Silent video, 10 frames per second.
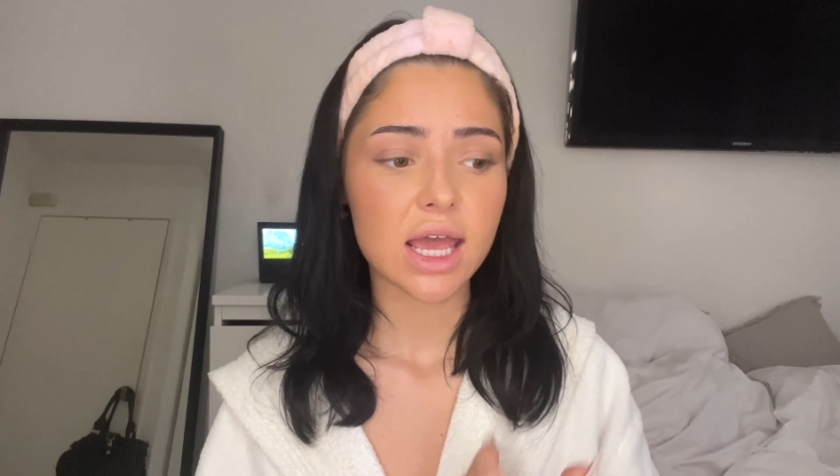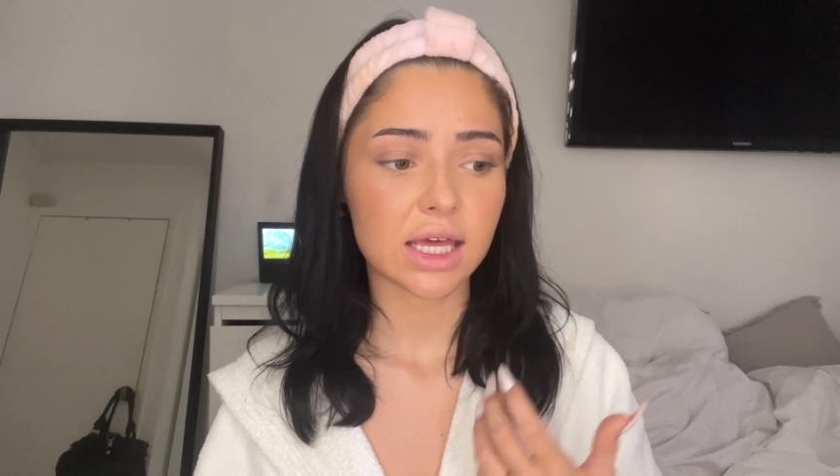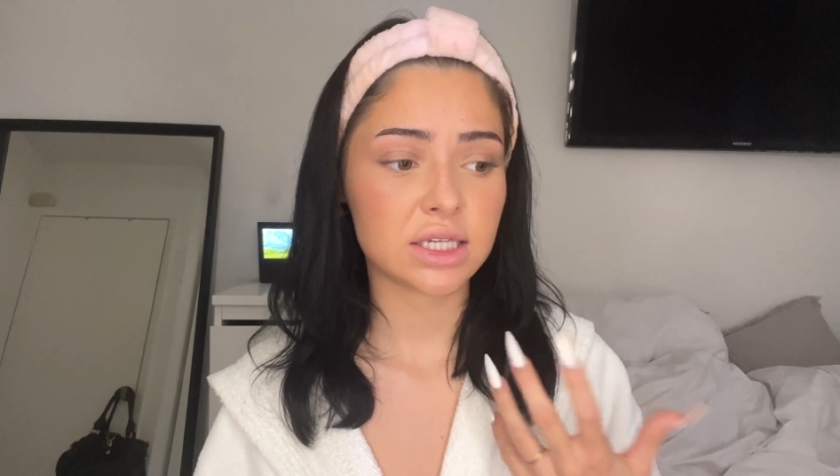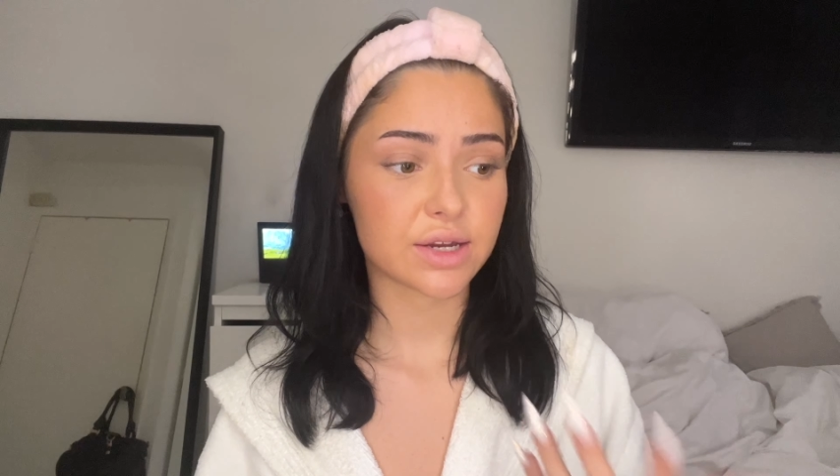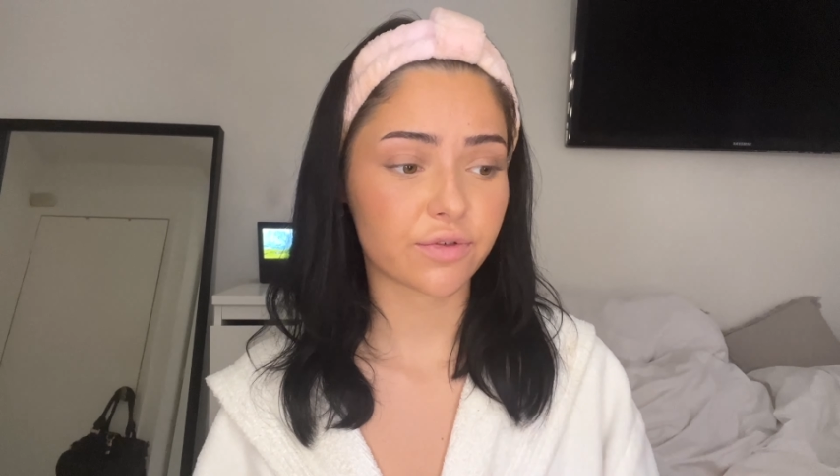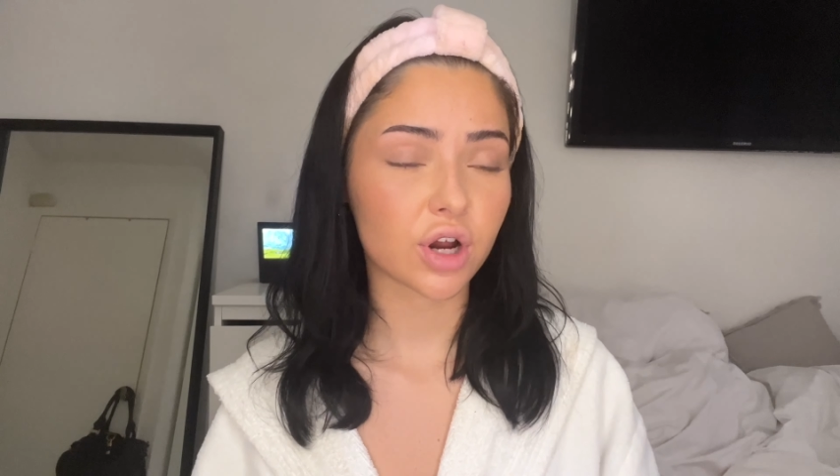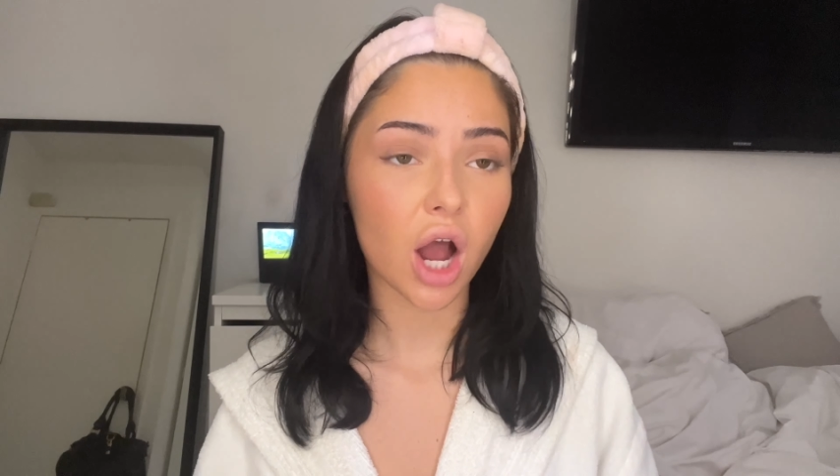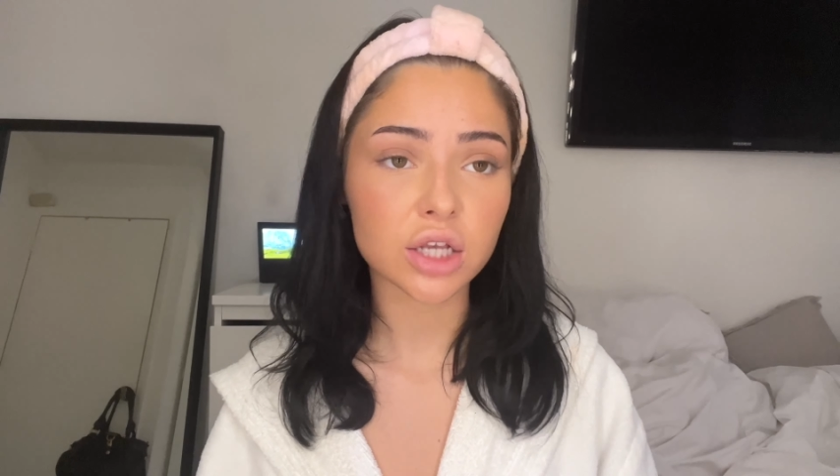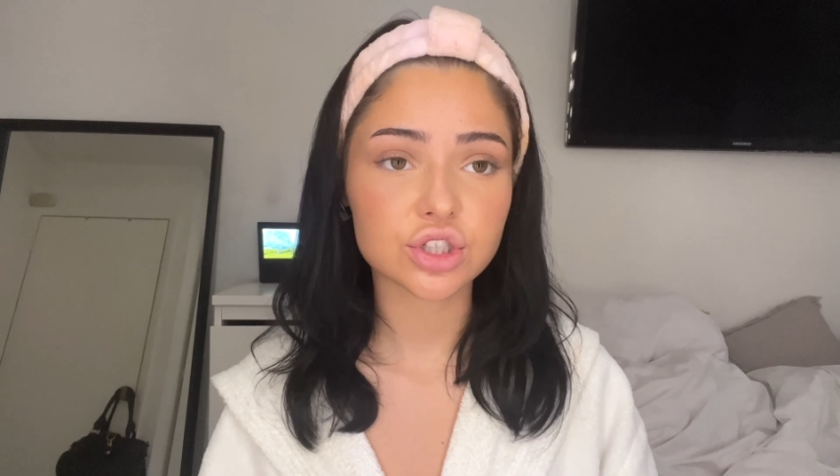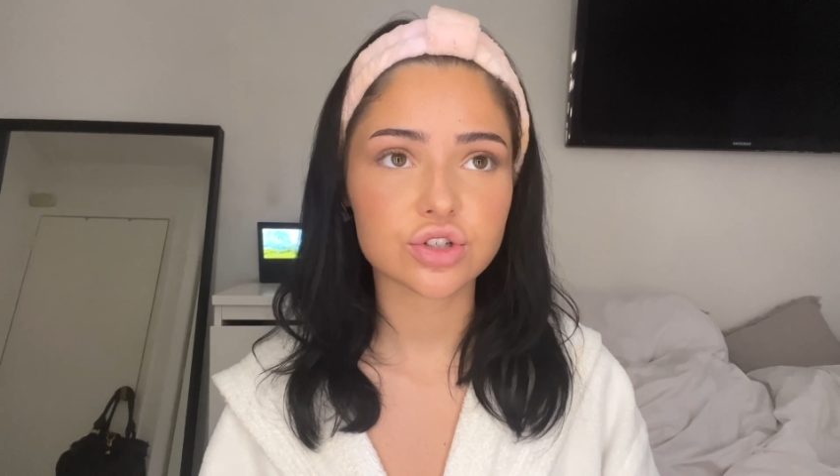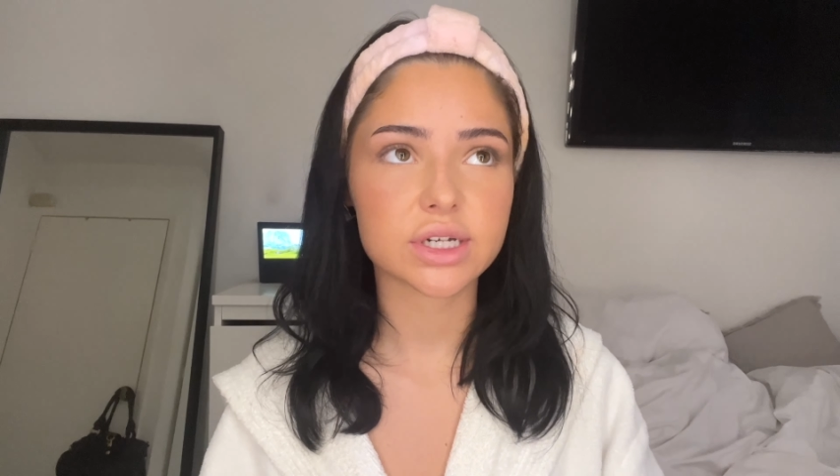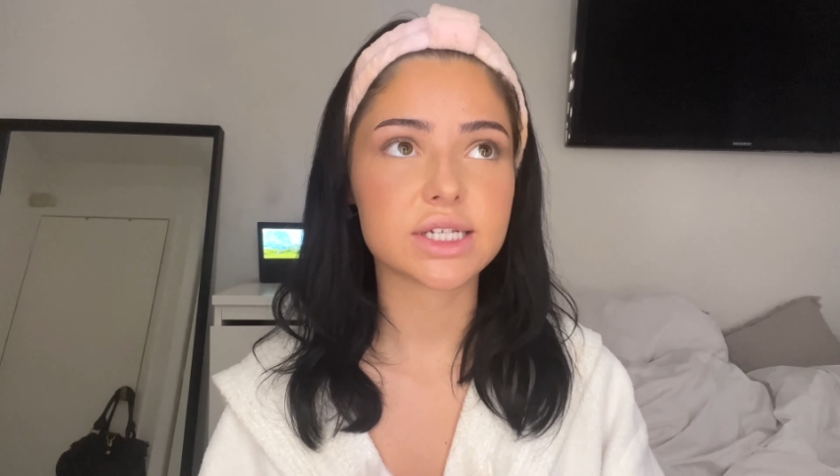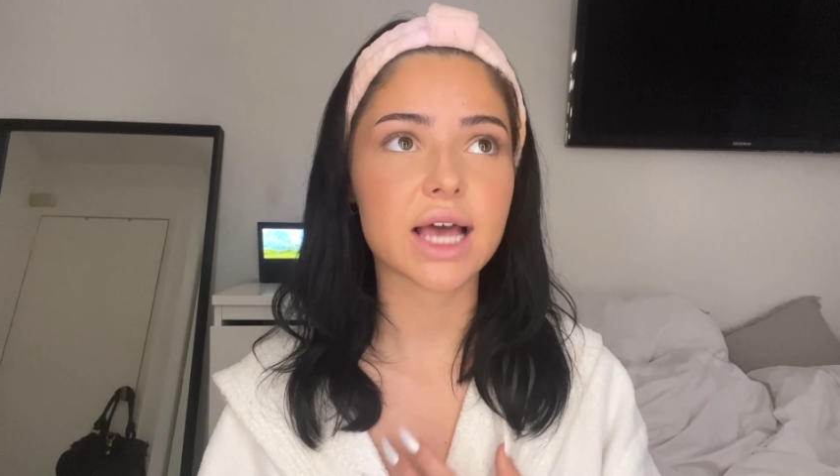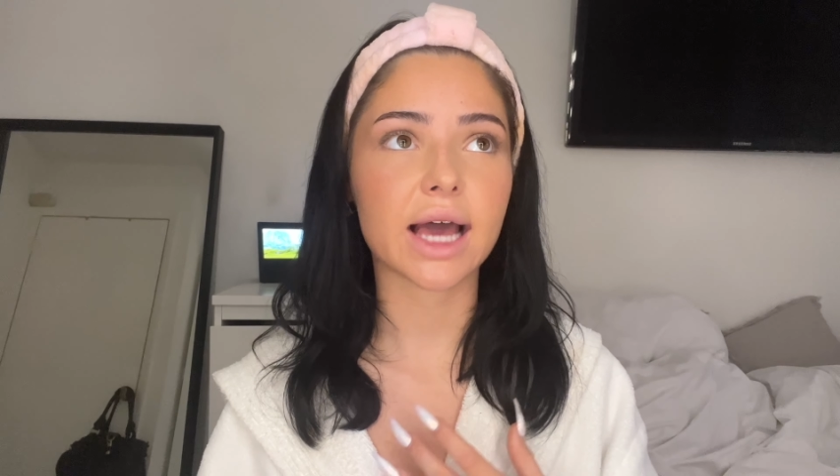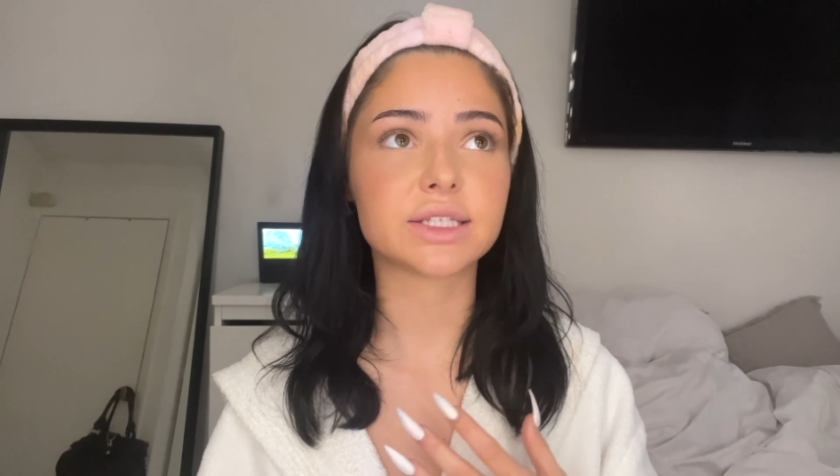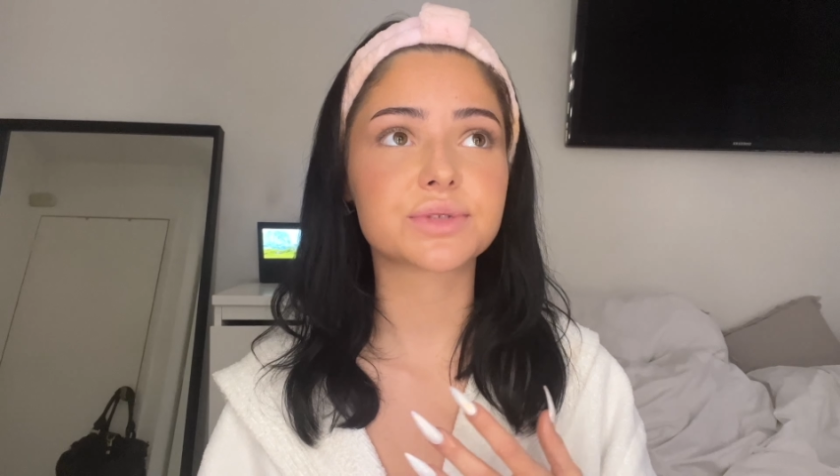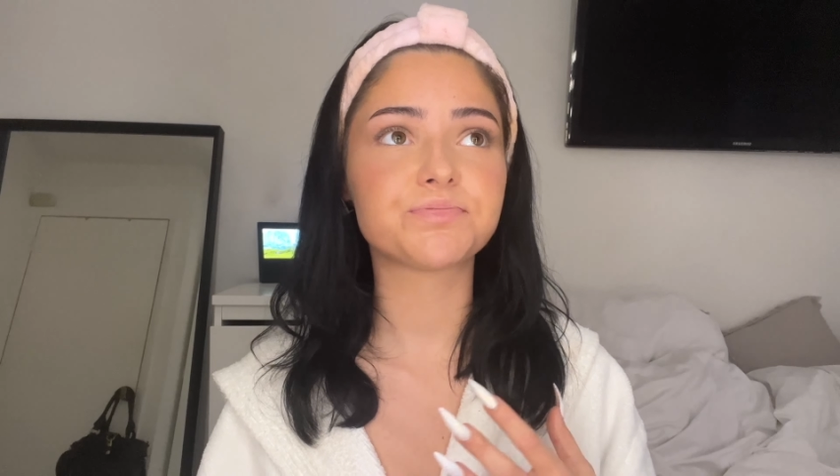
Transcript: in different countries, and